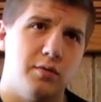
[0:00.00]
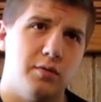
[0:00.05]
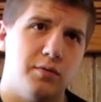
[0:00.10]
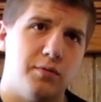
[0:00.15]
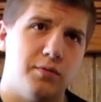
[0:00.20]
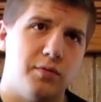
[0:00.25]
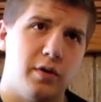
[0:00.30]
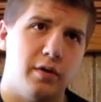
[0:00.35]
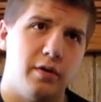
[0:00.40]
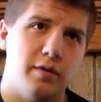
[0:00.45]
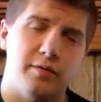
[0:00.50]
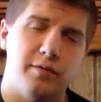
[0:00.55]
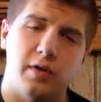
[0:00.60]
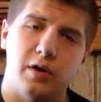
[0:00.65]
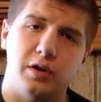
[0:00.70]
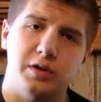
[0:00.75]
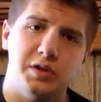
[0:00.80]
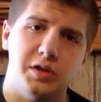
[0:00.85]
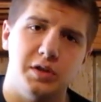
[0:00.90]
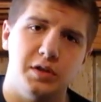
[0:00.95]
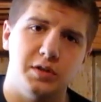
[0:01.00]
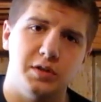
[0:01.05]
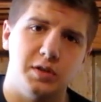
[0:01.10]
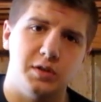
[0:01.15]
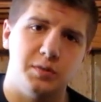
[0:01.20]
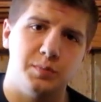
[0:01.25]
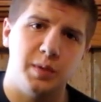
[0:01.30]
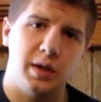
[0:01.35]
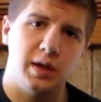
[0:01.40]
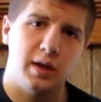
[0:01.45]
for the verses
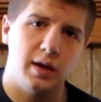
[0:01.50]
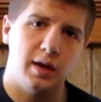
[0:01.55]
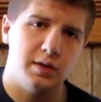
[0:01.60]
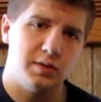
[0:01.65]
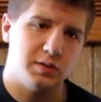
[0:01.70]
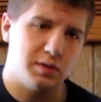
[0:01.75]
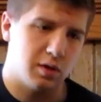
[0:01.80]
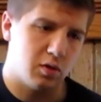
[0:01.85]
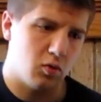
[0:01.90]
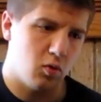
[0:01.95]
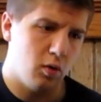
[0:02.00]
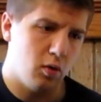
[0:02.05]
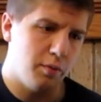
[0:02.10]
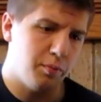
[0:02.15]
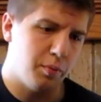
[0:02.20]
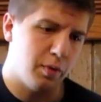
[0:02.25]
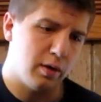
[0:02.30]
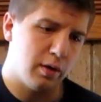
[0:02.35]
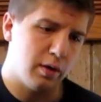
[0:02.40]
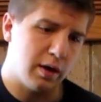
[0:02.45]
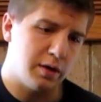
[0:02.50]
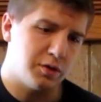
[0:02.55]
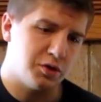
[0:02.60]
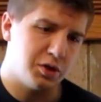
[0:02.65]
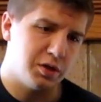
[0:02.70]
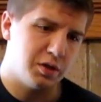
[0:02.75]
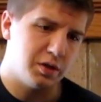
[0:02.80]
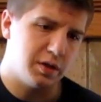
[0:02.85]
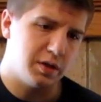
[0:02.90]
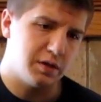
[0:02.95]
is because the chord
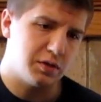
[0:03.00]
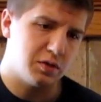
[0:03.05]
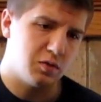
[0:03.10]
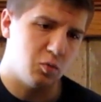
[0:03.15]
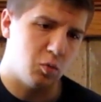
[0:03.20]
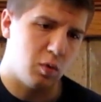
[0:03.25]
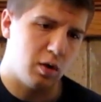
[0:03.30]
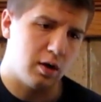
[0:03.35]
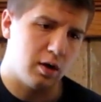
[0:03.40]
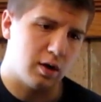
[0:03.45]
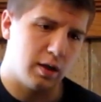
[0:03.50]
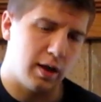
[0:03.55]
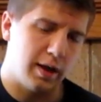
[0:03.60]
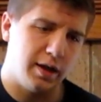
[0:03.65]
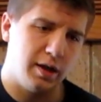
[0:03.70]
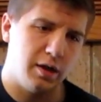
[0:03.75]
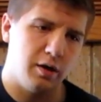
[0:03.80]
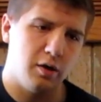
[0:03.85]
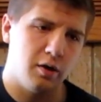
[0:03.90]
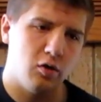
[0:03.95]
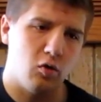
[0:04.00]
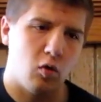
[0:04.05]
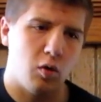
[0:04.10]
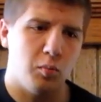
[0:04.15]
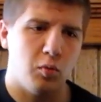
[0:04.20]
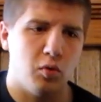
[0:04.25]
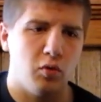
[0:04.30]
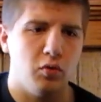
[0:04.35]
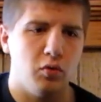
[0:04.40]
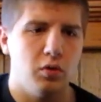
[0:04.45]
progression doesn't work like your
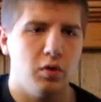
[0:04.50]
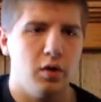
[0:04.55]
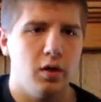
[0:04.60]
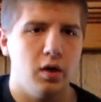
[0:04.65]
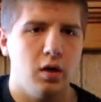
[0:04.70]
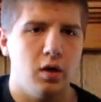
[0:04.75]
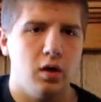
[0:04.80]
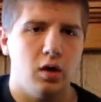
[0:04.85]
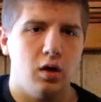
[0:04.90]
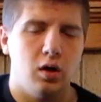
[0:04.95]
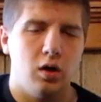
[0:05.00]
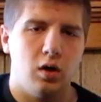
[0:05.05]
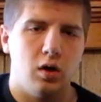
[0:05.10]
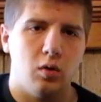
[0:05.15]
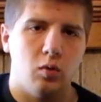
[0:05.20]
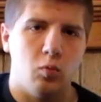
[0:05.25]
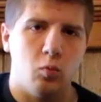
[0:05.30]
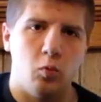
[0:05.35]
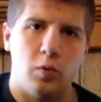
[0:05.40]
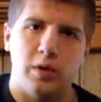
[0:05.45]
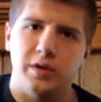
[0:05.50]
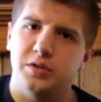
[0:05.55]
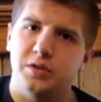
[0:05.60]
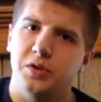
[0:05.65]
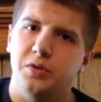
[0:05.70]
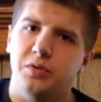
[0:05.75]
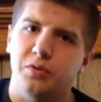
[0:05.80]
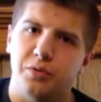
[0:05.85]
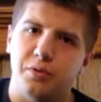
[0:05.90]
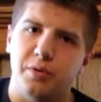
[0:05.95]
normal 1,
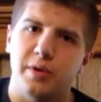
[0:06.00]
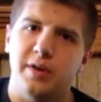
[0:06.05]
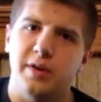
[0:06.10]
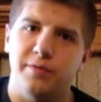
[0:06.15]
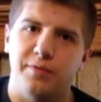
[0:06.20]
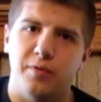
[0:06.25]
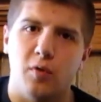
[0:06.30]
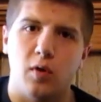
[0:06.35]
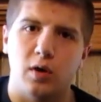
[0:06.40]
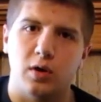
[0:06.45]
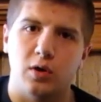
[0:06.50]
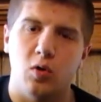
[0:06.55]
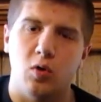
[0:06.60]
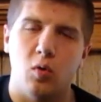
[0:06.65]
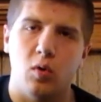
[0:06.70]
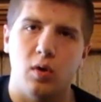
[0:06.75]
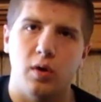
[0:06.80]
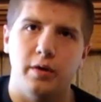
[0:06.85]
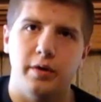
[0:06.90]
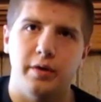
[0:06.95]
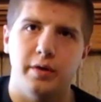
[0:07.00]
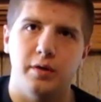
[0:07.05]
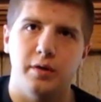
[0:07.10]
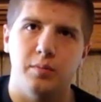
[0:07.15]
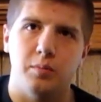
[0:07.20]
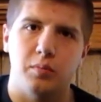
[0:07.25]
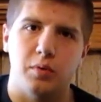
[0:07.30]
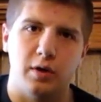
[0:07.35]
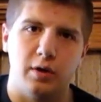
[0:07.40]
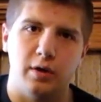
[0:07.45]
2, 3, 4 chord
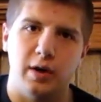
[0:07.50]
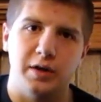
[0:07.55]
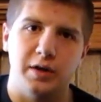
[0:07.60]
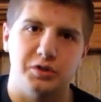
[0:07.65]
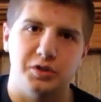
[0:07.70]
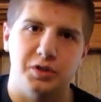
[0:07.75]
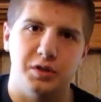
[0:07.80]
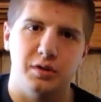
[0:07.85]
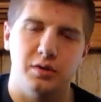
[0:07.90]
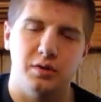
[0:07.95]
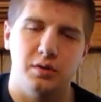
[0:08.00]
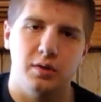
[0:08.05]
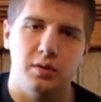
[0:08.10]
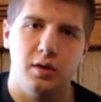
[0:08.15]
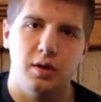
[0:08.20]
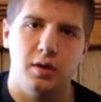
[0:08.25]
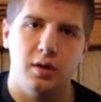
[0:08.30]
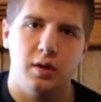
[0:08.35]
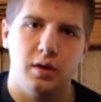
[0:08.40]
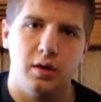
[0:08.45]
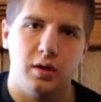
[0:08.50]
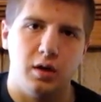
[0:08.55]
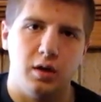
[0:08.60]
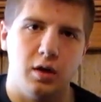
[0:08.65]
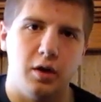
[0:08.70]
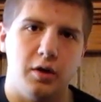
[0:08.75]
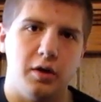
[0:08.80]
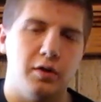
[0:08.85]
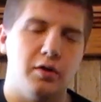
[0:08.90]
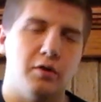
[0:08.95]
progression. You
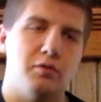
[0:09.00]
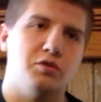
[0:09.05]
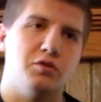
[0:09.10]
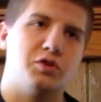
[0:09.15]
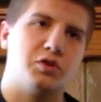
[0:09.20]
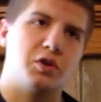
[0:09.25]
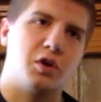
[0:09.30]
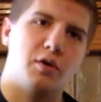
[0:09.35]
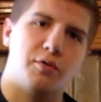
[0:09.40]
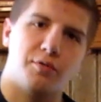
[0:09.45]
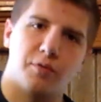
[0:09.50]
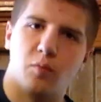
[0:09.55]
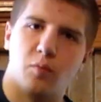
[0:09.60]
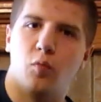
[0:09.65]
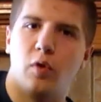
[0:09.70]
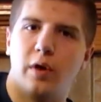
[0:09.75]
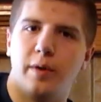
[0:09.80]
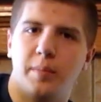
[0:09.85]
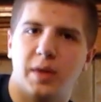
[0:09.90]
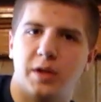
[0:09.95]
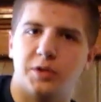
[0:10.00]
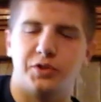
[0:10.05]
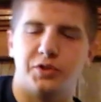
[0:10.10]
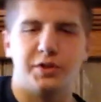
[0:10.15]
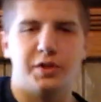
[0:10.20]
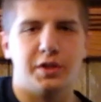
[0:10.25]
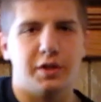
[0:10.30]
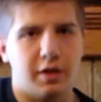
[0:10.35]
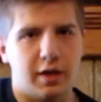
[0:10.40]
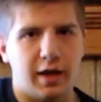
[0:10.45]
know, you don't just go from one measure
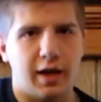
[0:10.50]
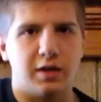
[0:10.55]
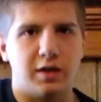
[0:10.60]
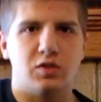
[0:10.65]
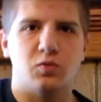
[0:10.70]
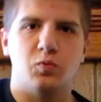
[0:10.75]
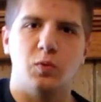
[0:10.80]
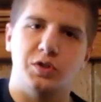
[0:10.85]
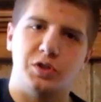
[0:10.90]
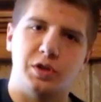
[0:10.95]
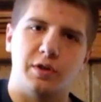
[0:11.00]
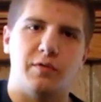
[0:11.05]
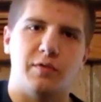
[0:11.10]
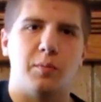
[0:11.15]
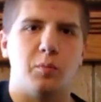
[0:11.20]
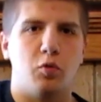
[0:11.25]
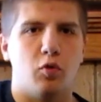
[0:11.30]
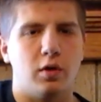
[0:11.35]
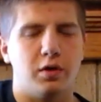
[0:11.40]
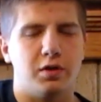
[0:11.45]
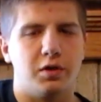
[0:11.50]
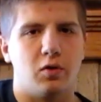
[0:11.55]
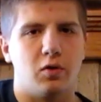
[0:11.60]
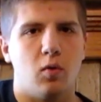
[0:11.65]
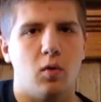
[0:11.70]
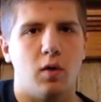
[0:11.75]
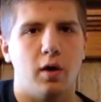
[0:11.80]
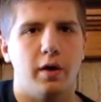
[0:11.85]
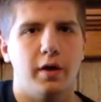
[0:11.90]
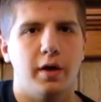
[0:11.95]
to the next, switching from chord to
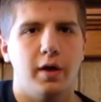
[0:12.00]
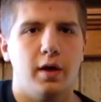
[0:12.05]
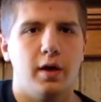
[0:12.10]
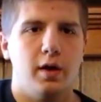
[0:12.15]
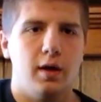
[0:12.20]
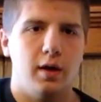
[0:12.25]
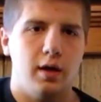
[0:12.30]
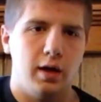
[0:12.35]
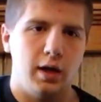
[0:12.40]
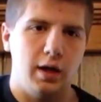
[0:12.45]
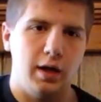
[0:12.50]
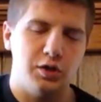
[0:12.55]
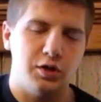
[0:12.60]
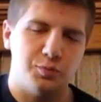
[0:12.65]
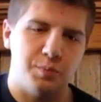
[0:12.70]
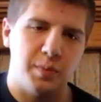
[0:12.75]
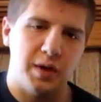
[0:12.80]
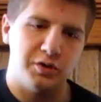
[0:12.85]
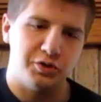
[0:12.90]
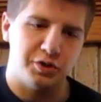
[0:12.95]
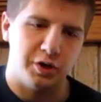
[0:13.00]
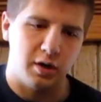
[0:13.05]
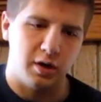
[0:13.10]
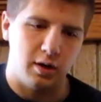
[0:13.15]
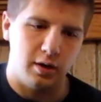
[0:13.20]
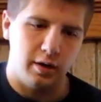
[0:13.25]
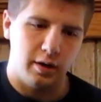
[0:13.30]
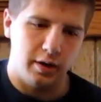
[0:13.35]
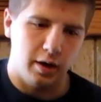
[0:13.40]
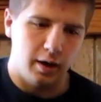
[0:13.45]
chord. Each
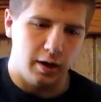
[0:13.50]
measure